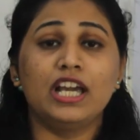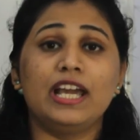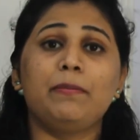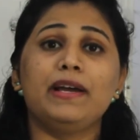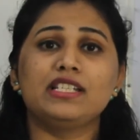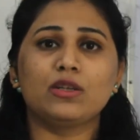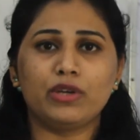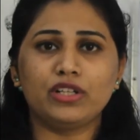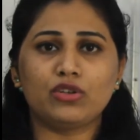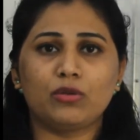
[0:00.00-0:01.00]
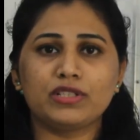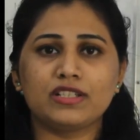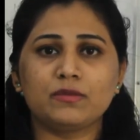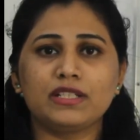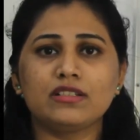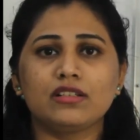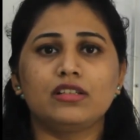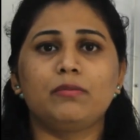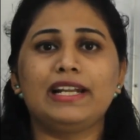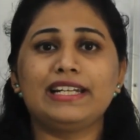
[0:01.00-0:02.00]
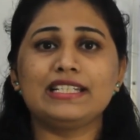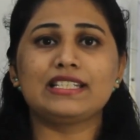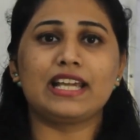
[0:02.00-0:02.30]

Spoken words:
Hepatic vein thrombosis means the blood is